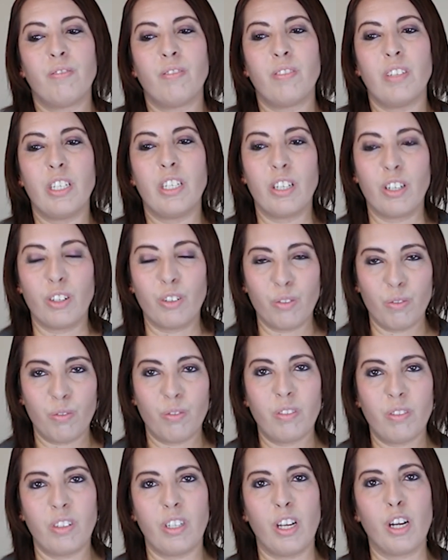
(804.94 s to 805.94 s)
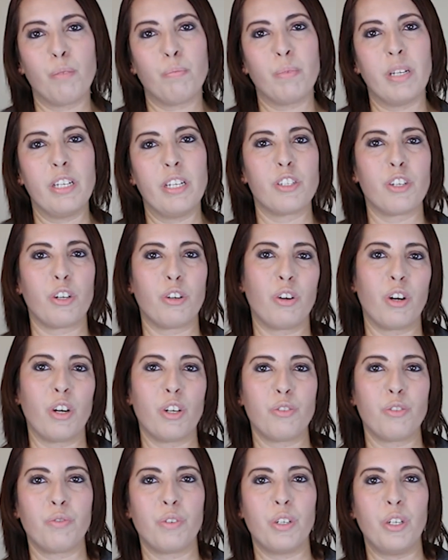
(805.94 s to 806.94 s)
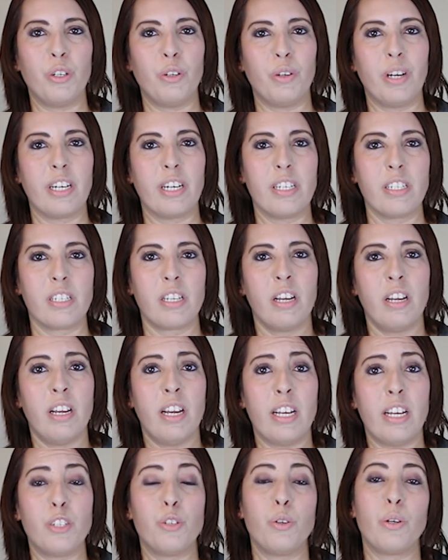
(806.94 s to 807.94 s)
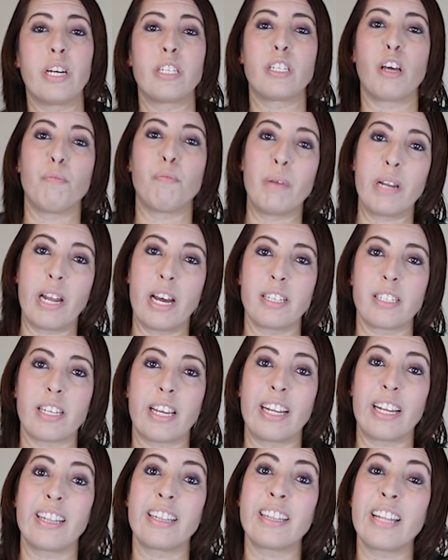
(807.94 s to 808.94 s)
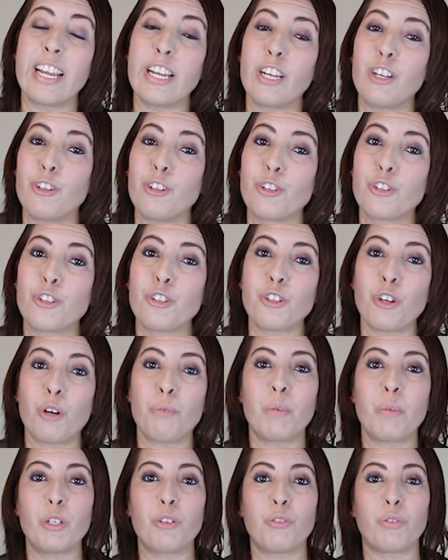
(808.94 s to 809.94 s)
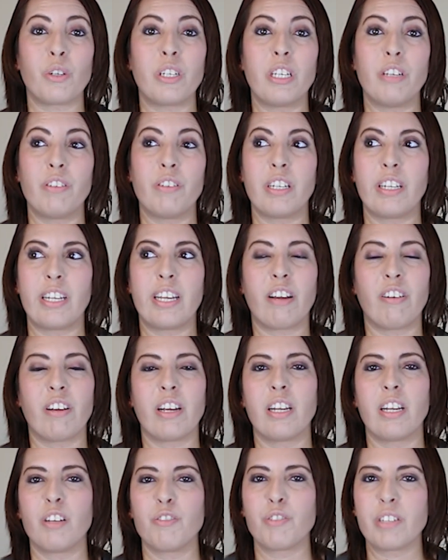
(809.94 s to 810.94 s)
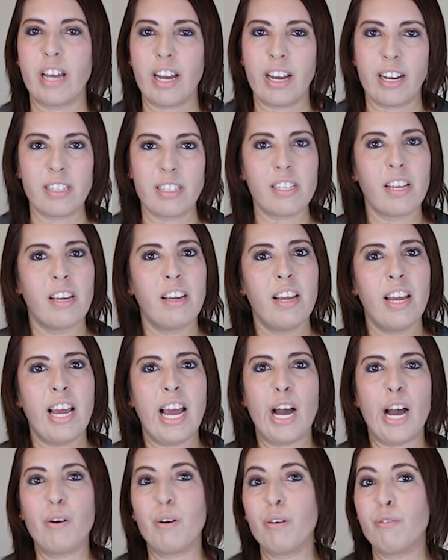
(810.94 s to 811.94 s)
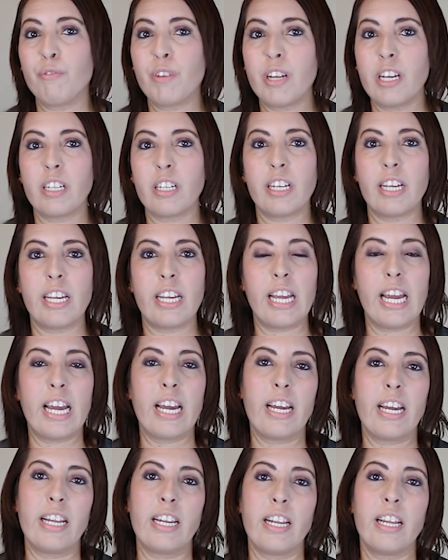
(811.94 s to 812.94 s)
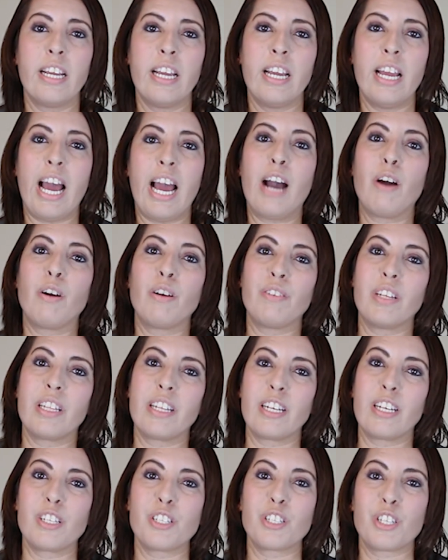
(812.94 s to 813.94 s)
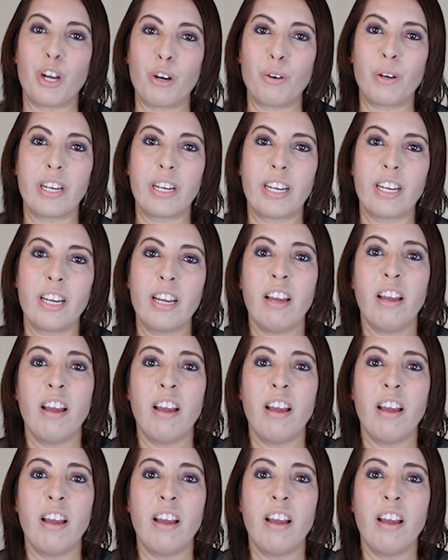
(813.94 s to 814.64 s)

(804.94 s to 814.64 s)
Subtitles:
you know, the updates across for you guys, as you guys have been asking. Thank you so much for even caring enough to ask how I'm feeling and how everything's going.